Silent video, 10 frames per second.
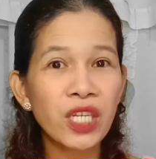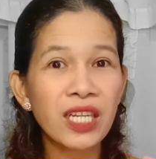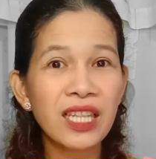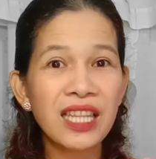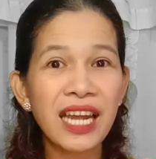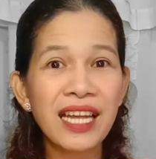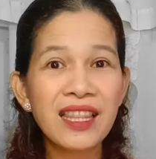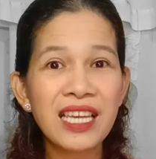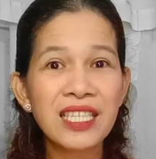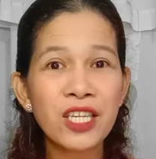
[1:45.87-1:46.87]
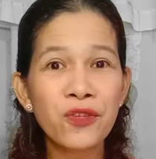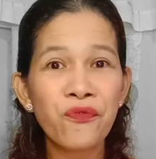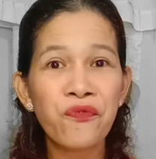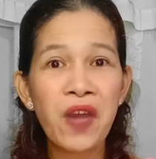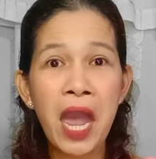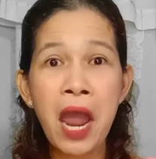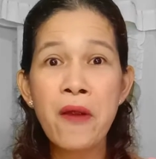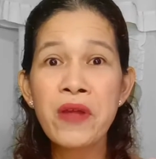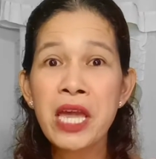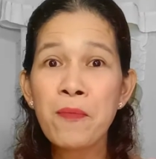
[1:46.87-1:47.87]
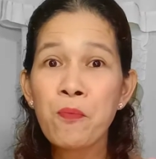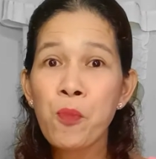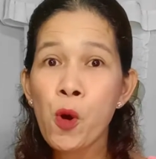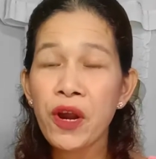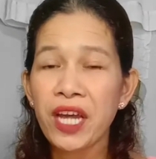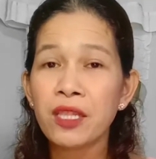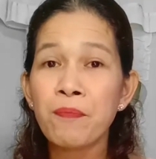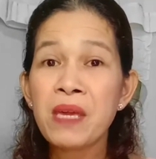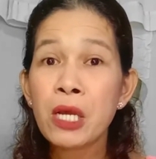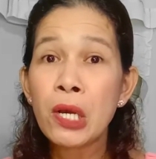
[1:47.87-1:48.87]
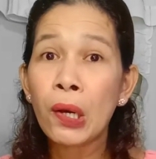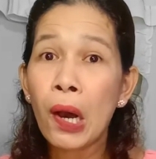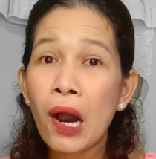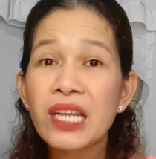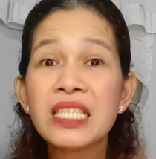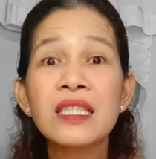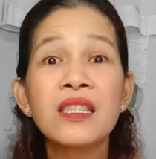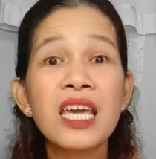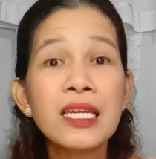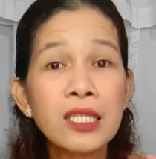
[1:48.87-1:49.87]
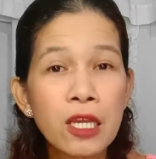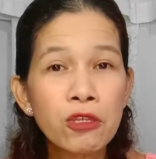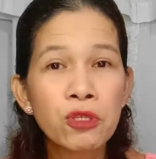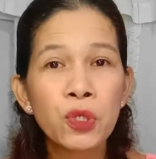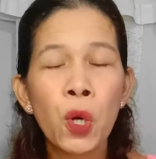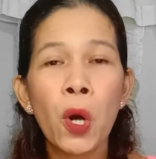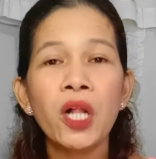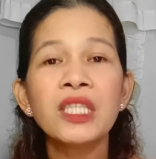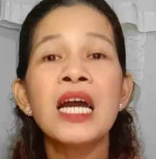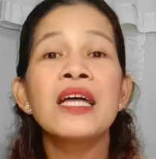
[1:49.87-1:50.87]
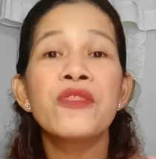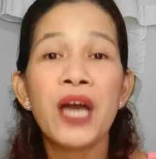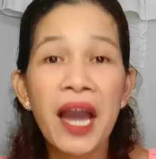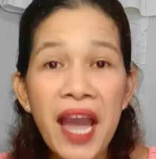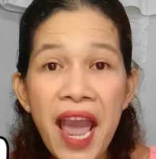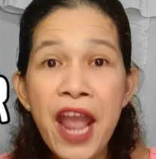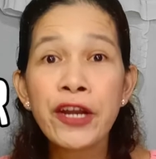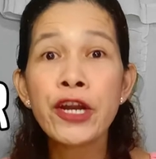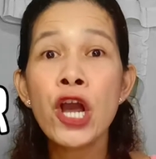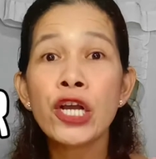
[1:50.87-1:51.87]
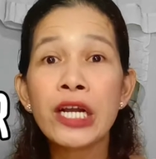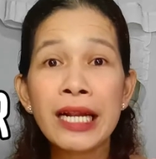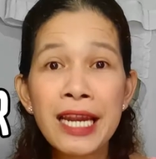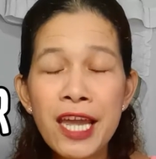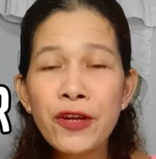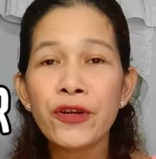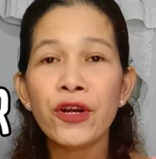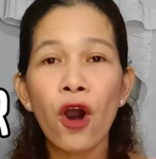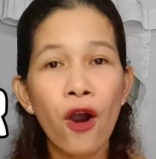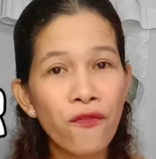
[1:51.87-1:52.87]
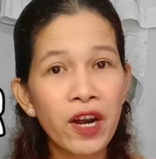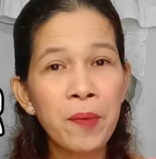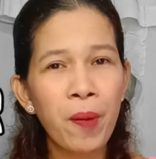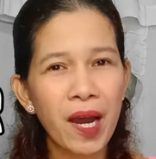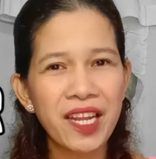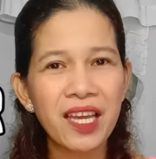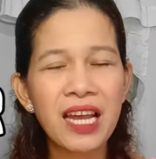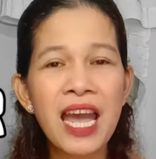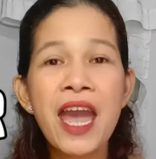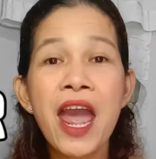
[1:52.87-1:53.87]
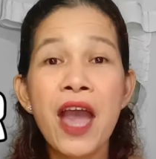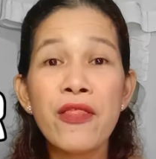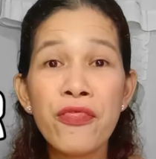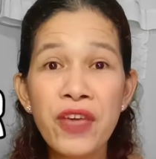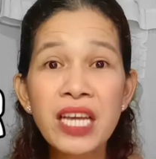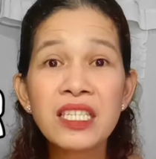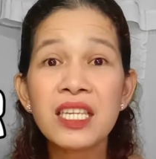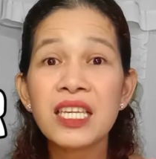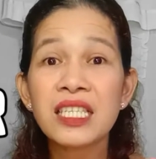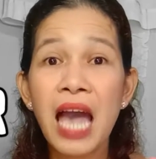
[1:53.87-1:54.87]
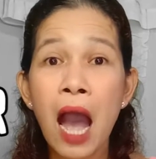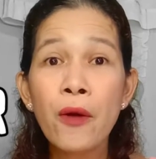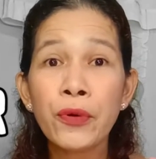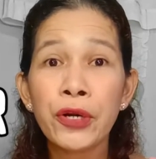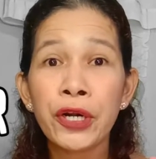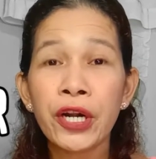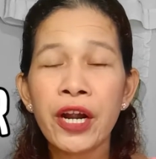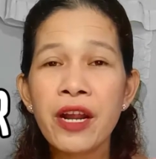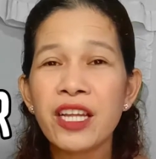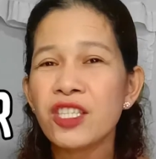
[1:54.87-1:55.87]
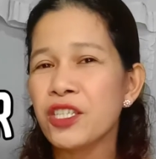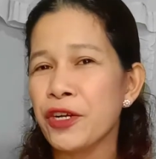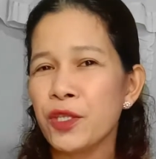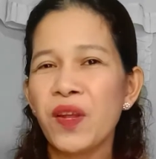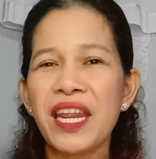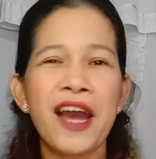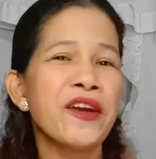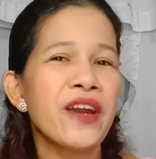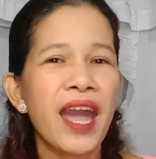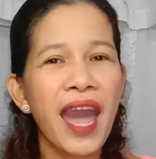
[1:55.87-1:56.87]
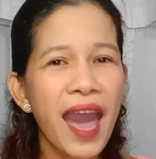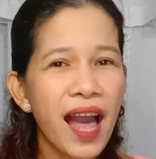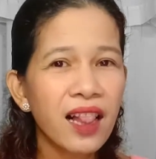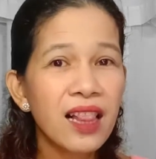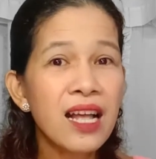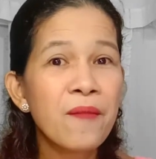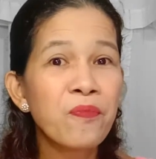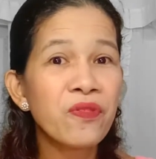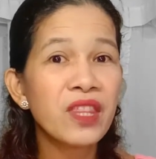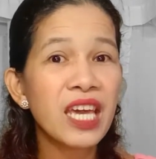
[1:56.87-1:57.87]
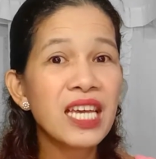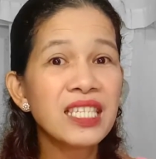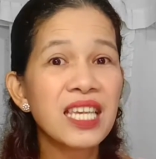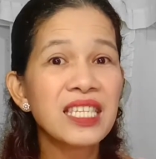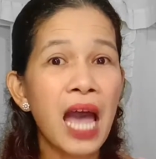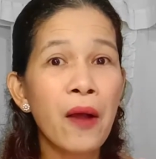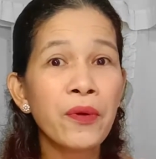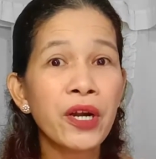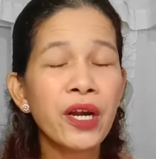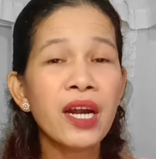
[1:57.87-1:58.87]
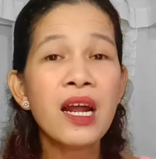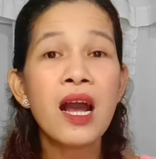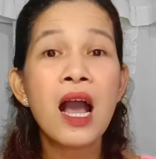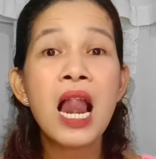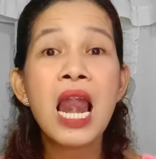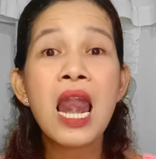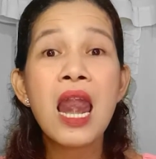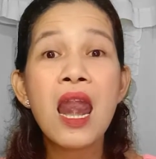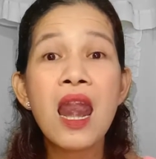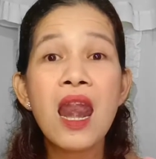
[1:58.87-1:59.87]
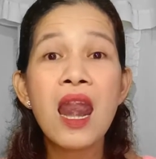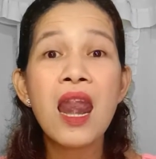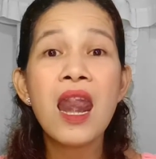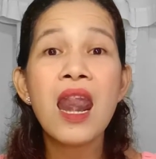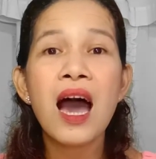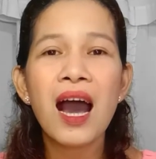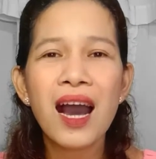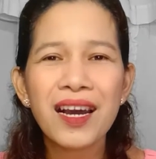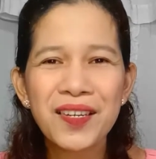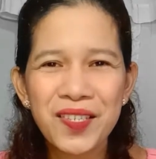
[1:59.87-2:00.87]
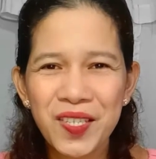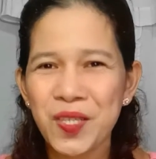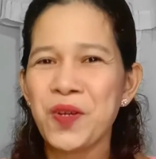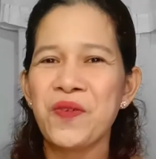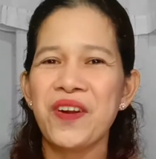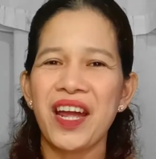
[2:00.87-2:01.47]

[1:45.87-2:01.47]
children, this is very important because this is called the air cleaner of our body. And this is our, it starts with letter L, this is our lungs.